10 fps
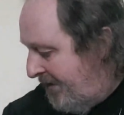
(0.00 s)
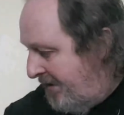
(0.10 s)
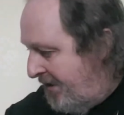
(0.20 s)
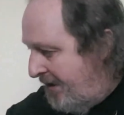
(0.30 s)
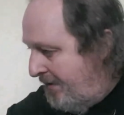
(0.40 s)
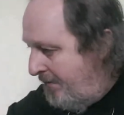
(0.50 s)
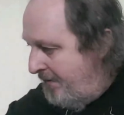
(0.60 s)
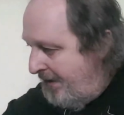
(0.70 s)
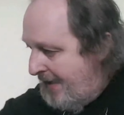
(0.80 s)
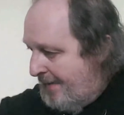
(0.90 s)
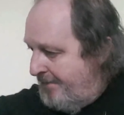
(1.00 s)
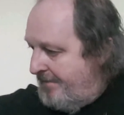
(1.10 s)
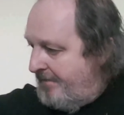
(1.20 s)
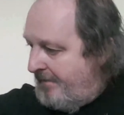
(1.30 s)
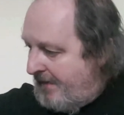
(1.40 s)
so yeah,
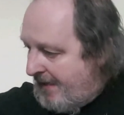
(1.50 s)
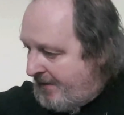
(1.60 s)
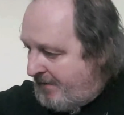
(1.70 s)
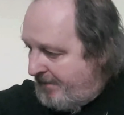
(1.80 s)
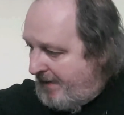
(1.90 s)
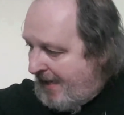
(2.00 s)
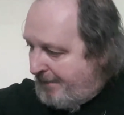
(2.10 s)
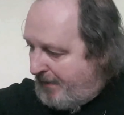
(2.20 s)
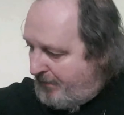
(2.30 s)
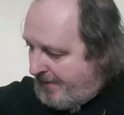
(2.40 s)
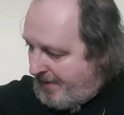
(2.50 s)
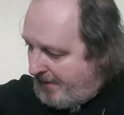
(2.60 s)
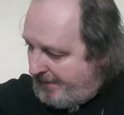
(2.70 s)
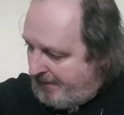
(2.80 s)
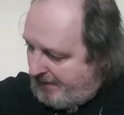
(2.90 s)
that's very happy with that.